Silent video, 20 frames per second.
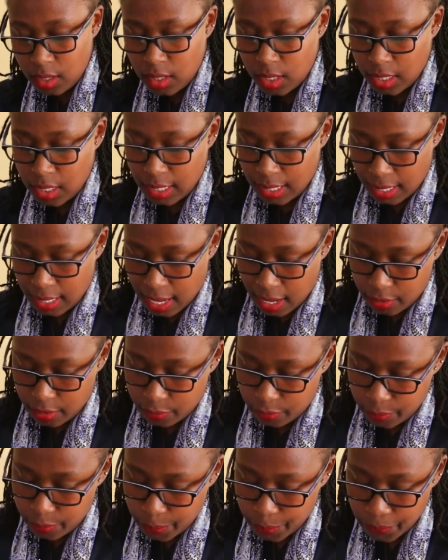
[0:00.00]
in
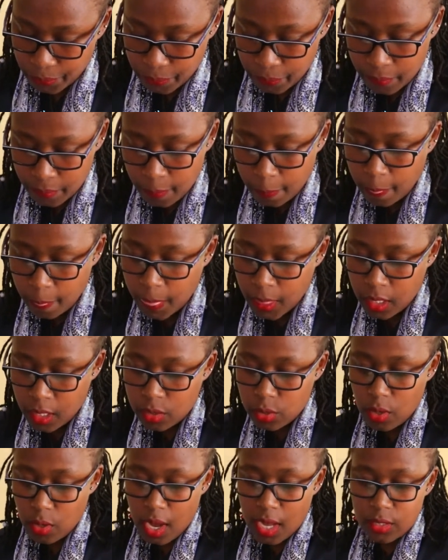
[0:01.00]
life.
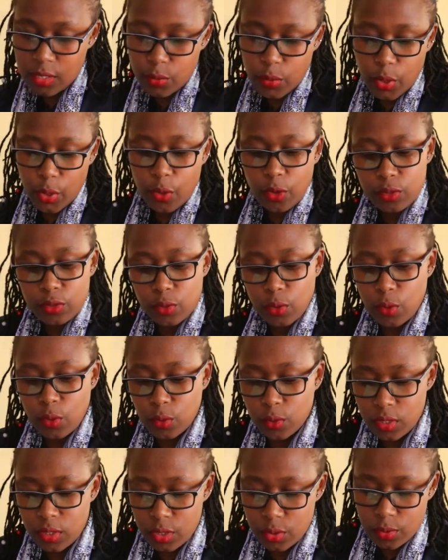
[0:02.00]
So as we
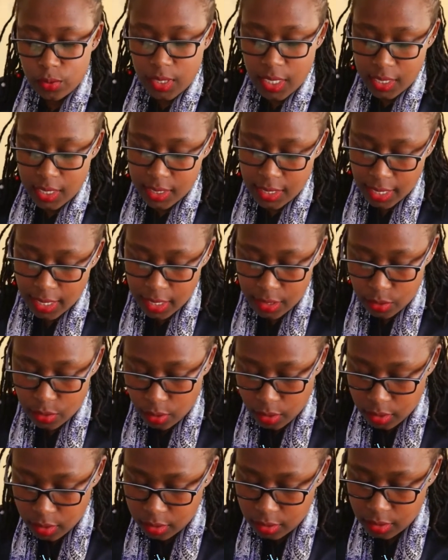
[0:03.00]
conclude today's
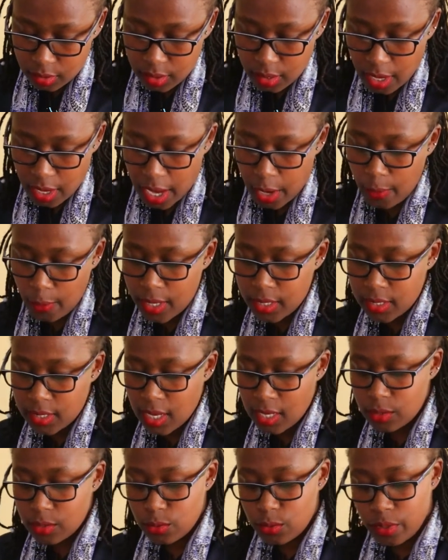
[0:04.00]
lesson, I want
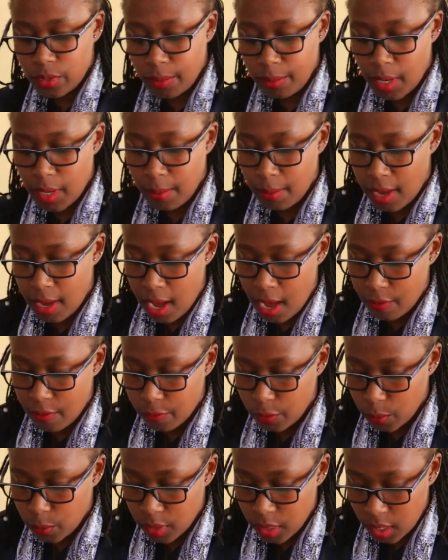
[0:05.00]
us to remember a
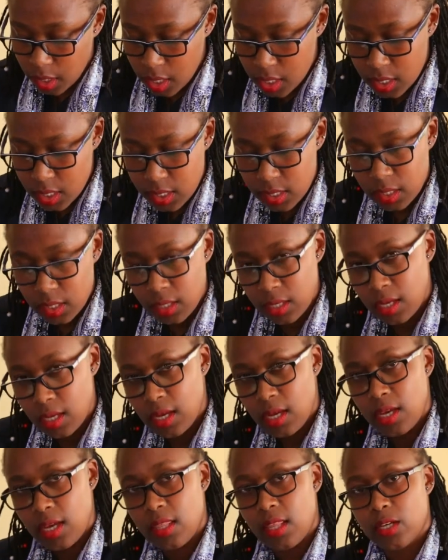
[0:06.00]
few things
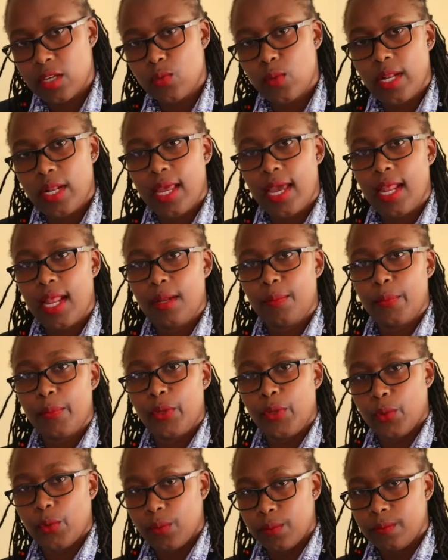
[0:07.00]
that will
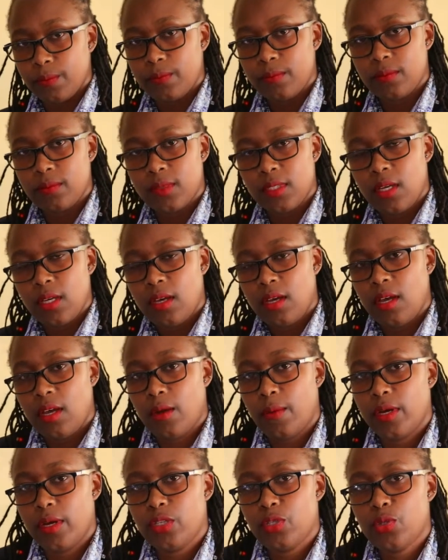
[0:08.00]
help you. I
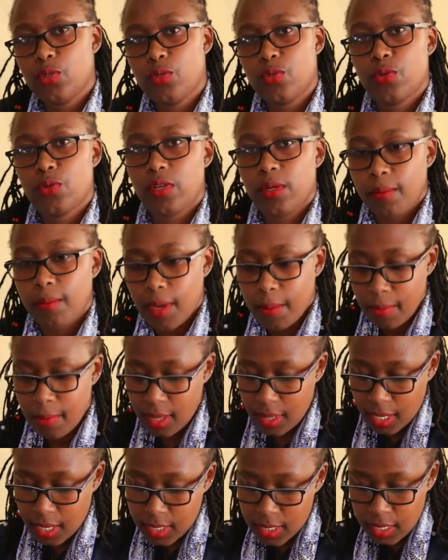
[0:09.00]
want you to
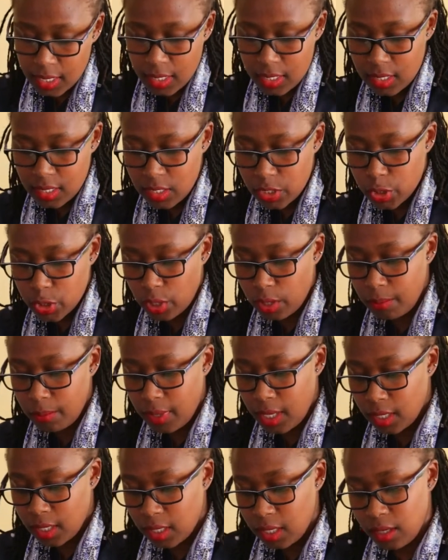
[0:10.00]
remember that in decision
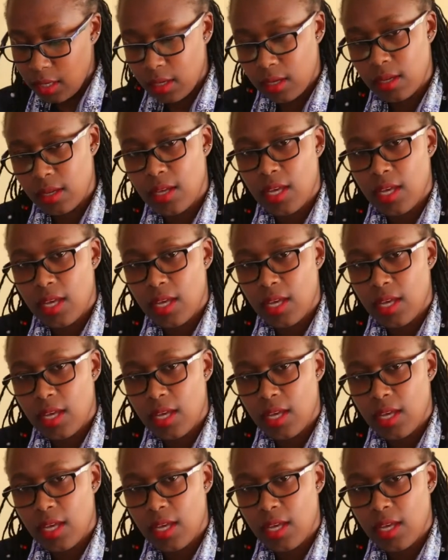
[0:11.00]
making,